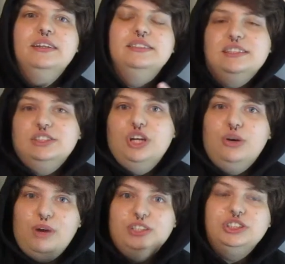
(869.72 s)
doesn't
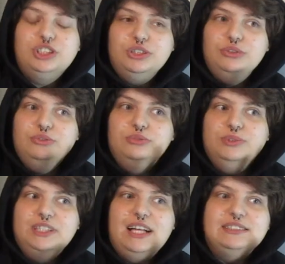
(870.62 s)
know what to do
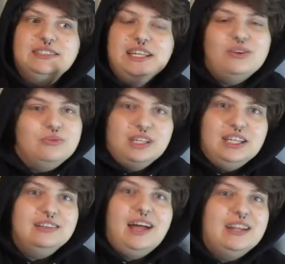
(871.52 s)
realizes they don't
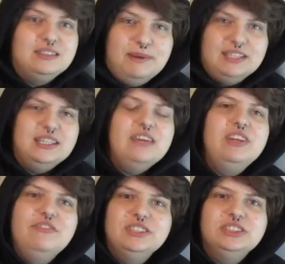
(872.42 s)
need a lot of space.
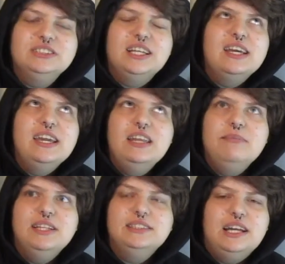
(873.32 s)
Even if it's just an itty
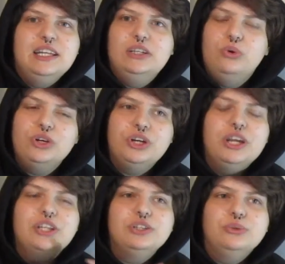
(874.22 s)
bitty tiny corner
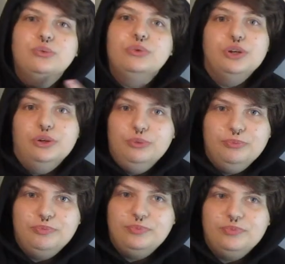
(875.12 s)
in your
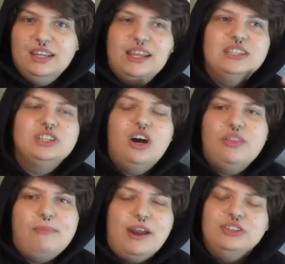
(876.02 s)
room, that's all
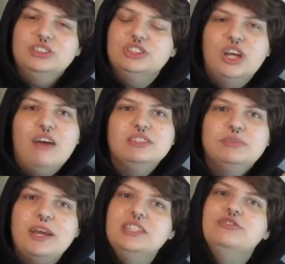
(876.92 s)
that matters, is you have a
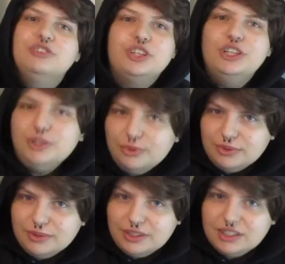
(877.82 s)
space for
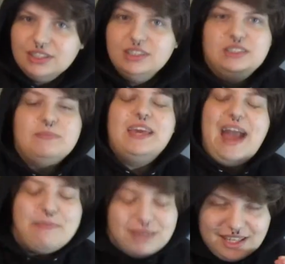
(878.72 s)
you to be
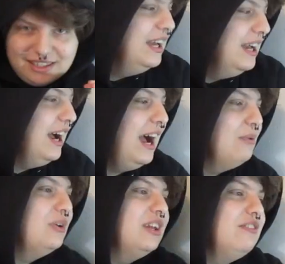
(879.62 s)
happy.
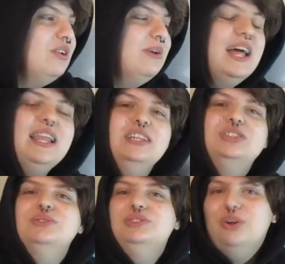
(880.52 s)
I will give you a
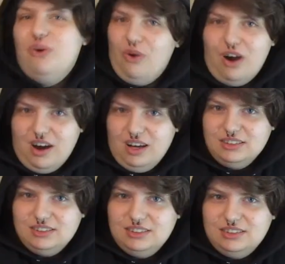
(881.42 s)
little tour
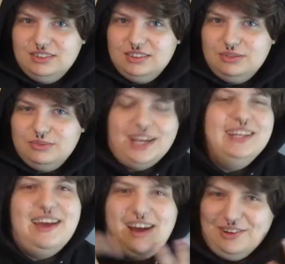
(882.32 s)

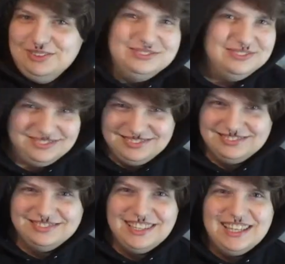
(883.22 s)
right now,
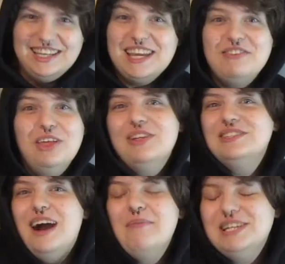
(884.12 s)
even though
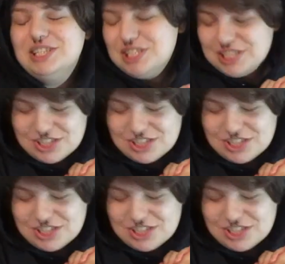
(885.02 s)
there's not much to